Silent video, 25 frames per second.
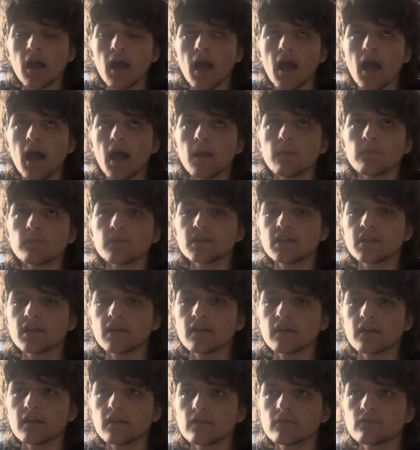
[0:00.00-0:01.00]
and we
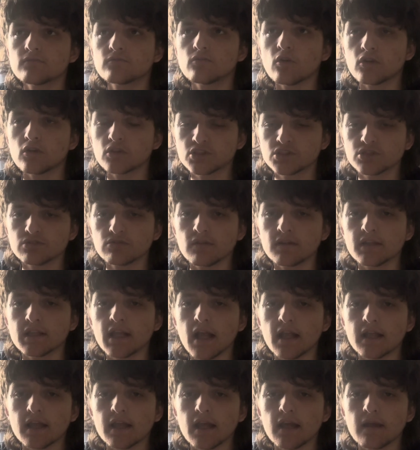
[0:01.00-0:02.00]
see the Doctor Strange
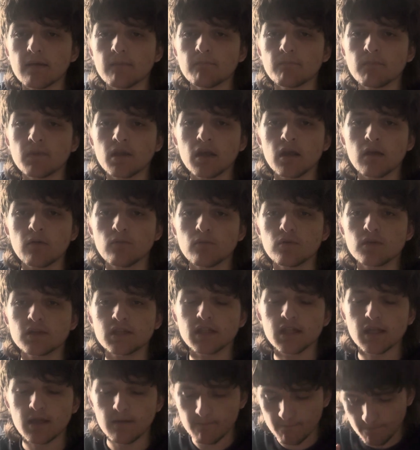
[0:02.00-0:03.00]
getting we see